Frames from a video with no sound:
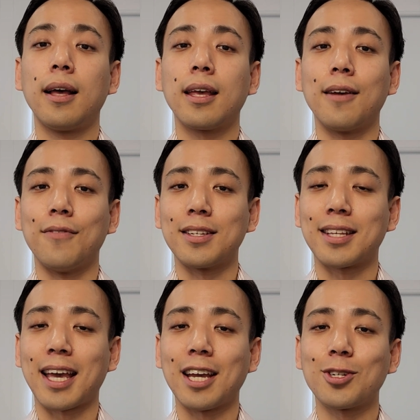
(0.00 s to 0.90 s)

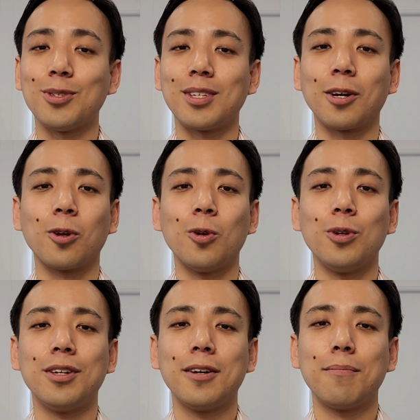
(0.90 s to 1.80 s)
Investigations include
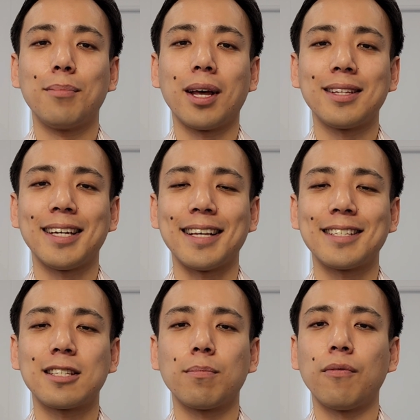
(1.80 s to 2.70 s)
blood
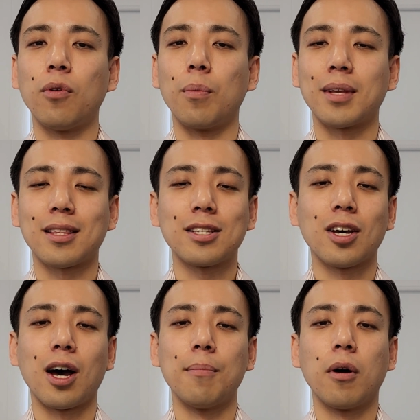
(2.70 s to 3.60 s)
tests performed at the
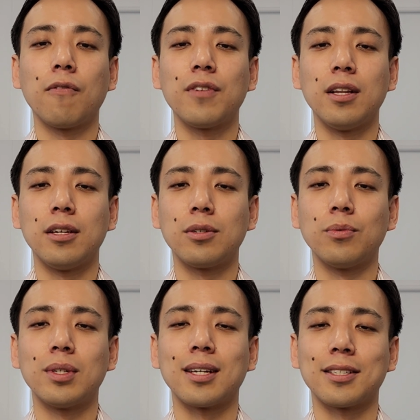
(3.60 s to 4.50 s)
time of the initial
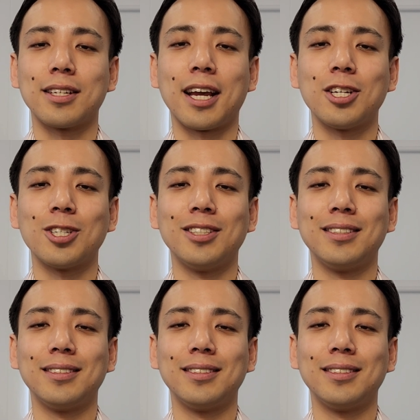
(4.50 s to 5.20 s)
resuscitation.